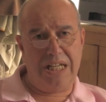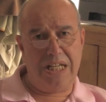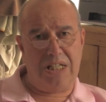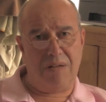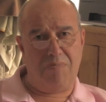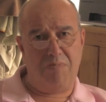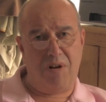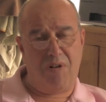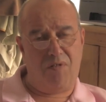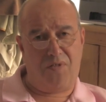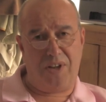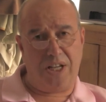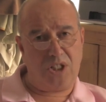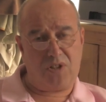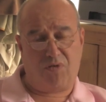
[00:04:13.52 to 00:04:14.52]
to move
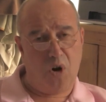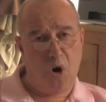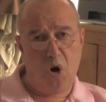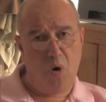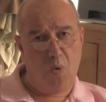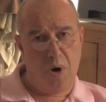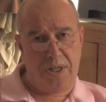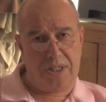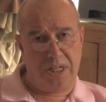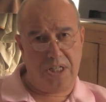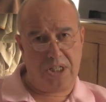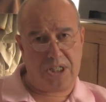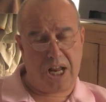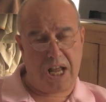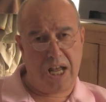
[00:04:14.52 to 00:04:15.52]
things forward and
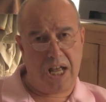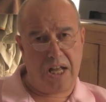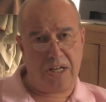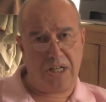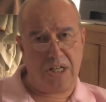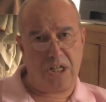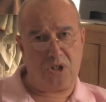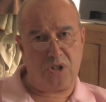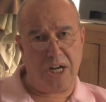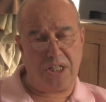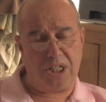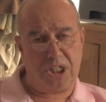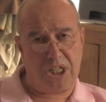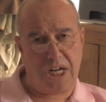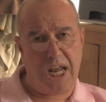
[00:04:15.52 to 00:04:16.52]
start trying
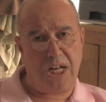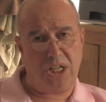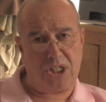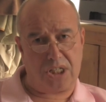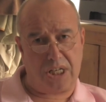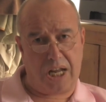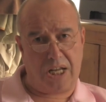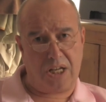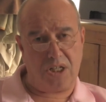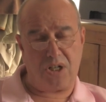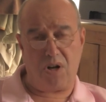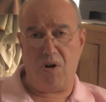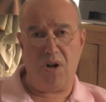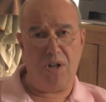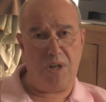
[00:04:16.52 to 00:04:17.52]
to change things.
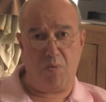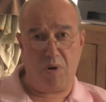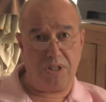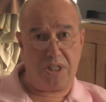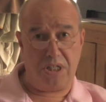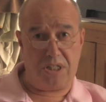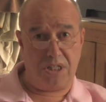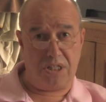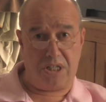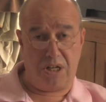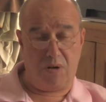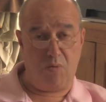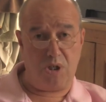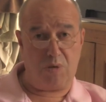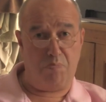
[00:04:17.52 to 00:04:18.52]
All they wanted to
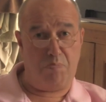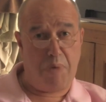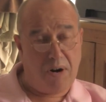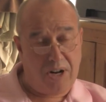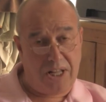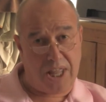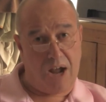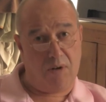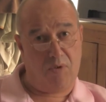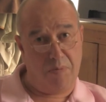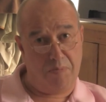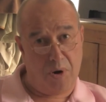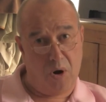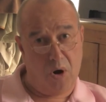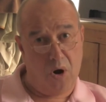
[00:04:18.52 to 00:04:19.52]
do was bury that
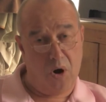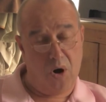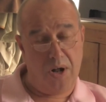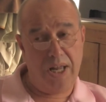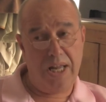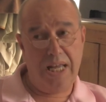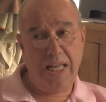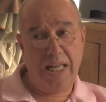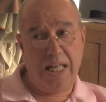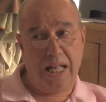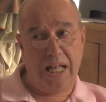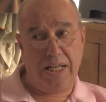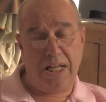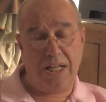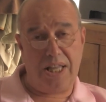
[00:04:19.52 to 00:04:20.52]
report,
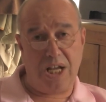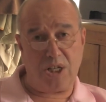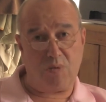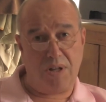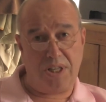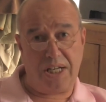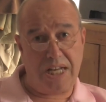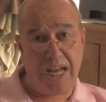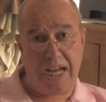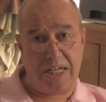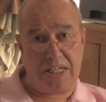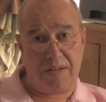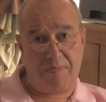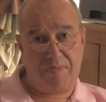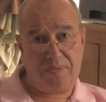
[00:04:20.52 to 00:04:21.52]
and that's what they
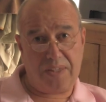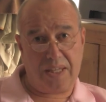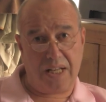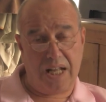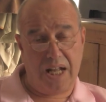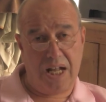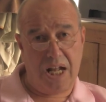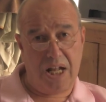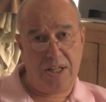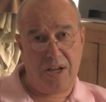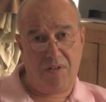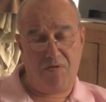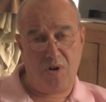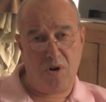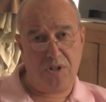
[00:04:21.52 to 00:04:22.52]
did.
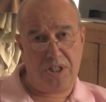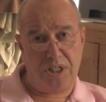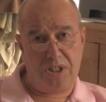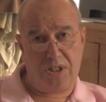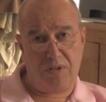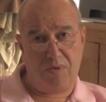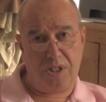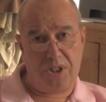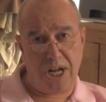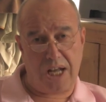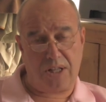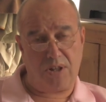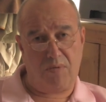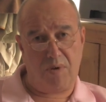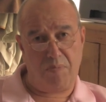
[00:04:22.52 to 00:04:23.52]
They voted to
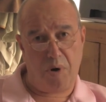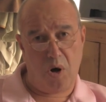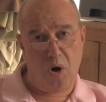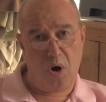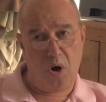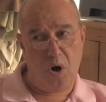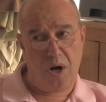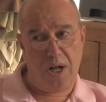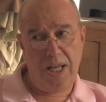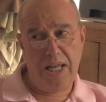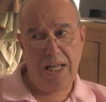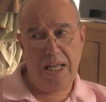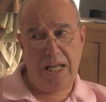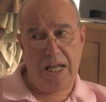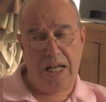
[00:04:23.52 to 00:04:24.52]
reject the report,
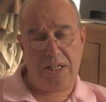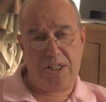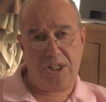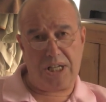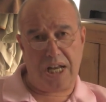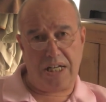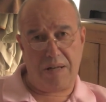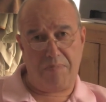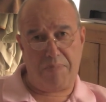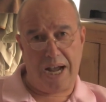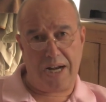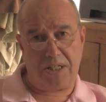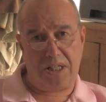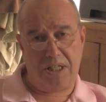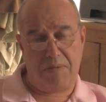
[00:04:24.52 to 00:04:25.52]
to send it
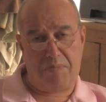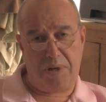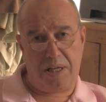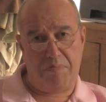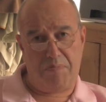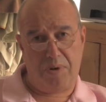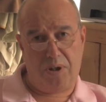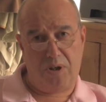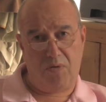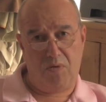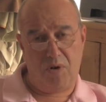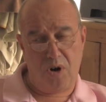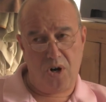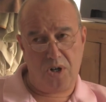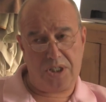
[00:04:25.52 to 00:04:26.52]
back to the people who
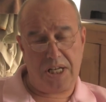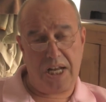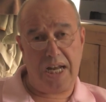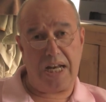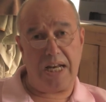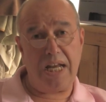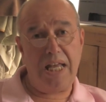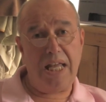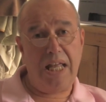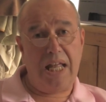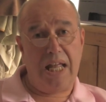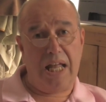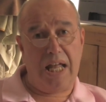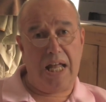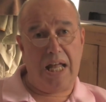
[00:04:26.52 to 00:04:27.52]
wrote it,
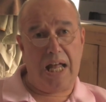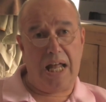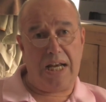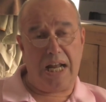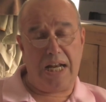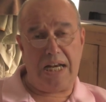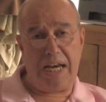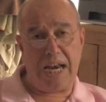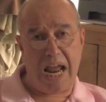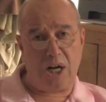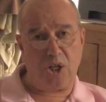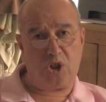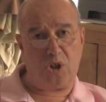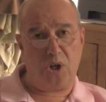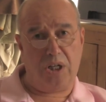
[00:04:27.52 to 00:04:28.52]
and
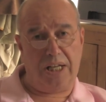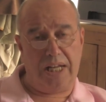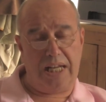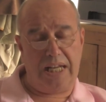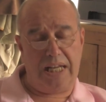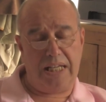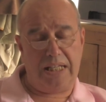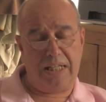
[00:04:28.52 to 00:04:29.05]
naturally,